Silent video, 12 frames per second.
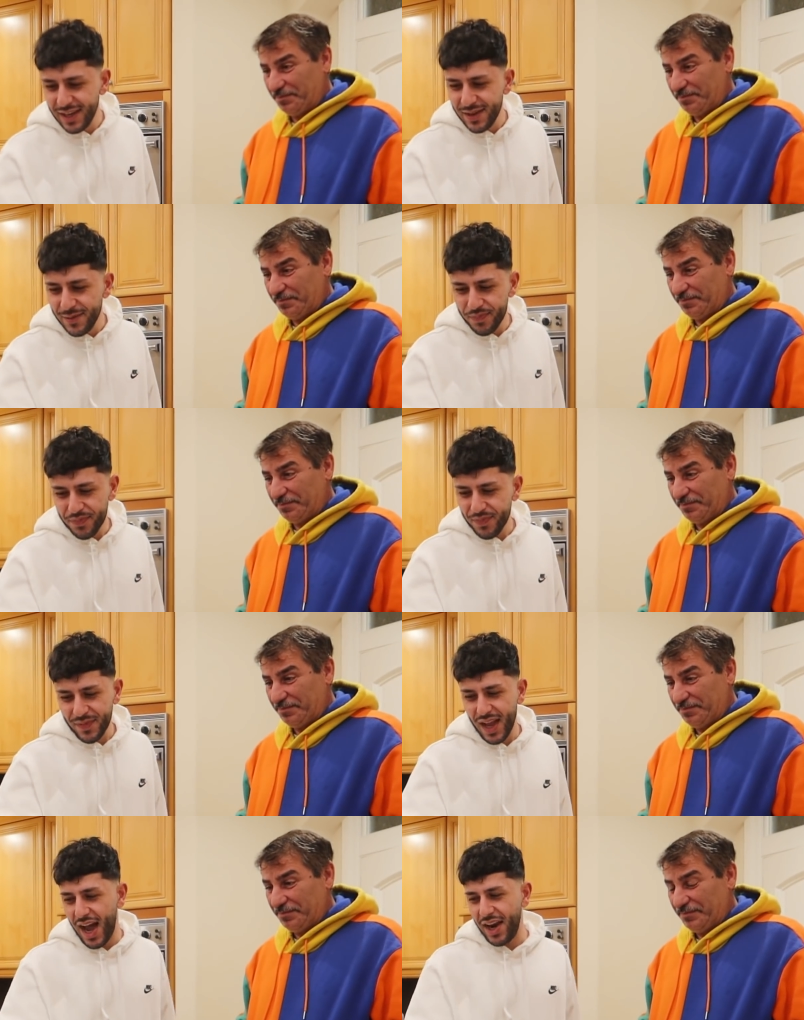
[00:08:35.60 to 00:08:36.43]
Speaker 1: I
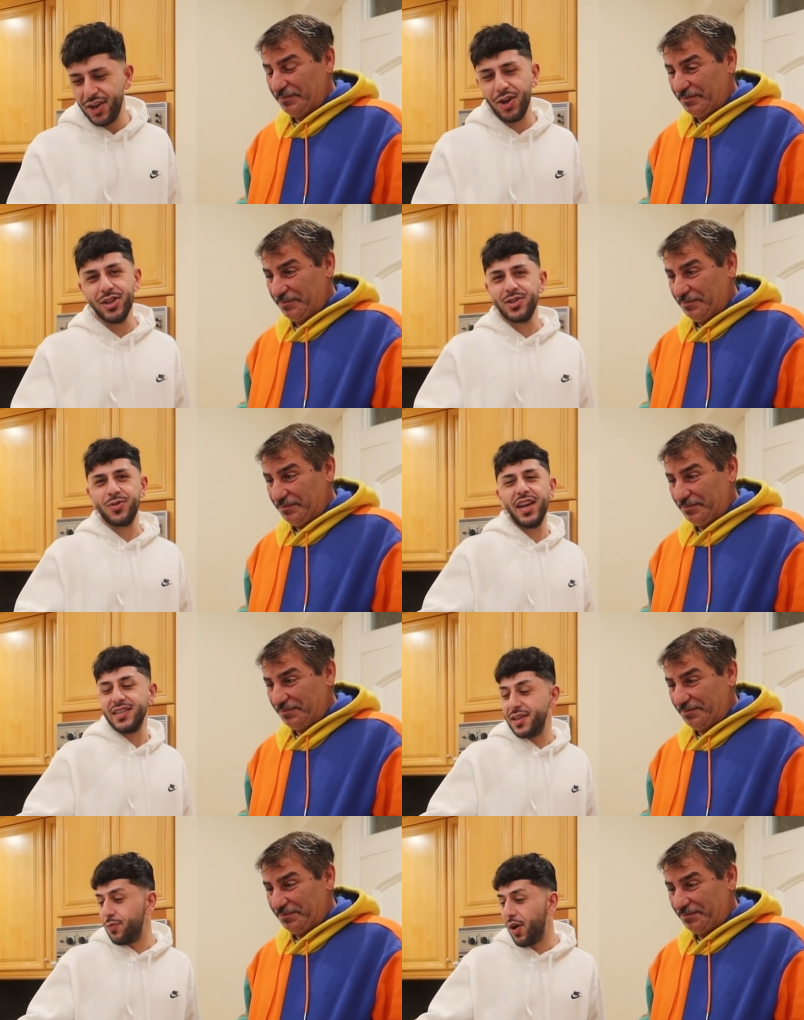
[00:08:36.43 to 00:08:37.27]
don't know, it's
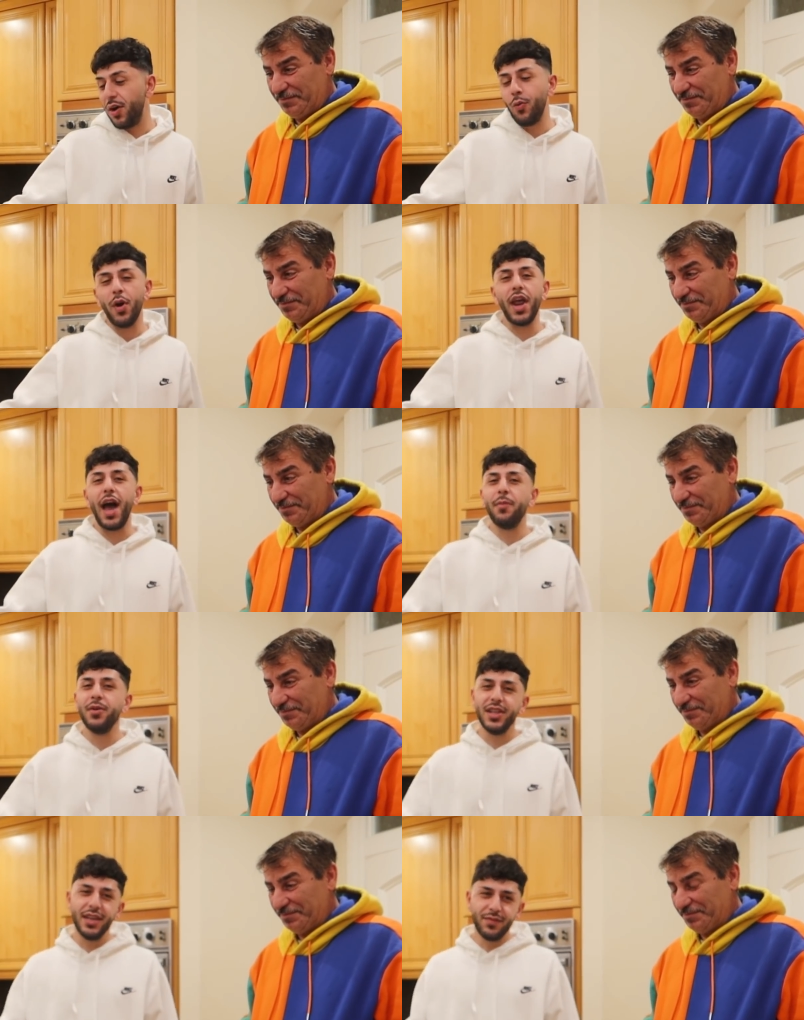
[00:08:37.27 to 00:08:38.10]
crazy. What what
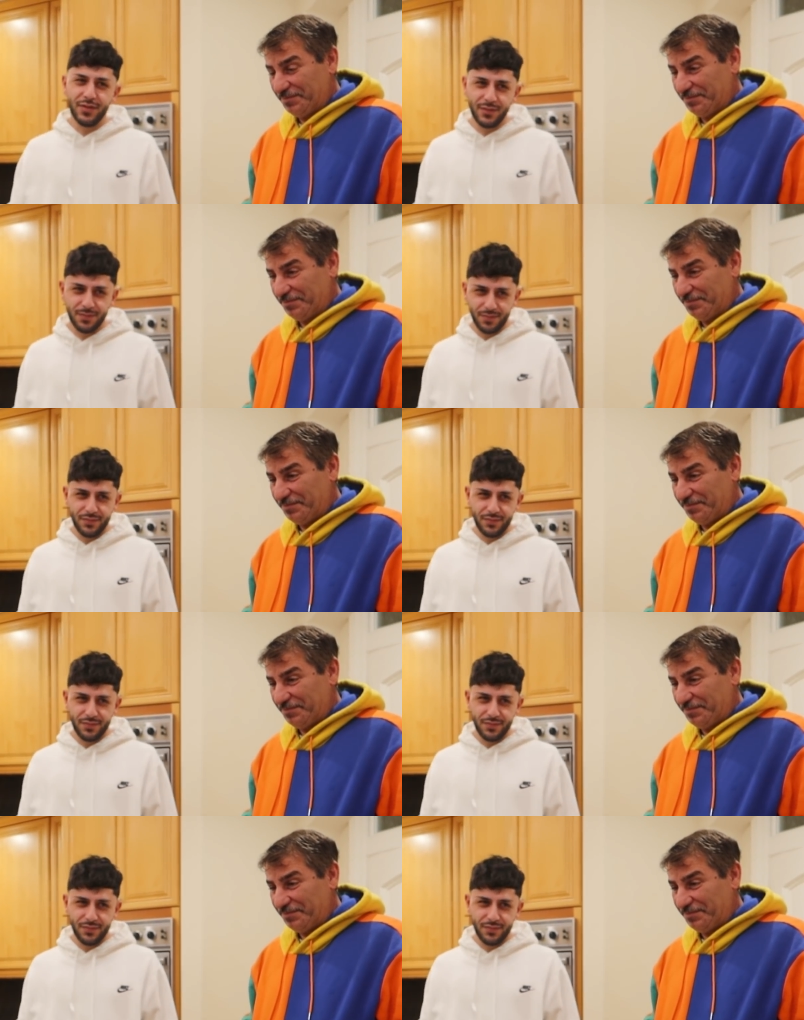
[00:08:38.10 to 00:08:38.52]
I believe,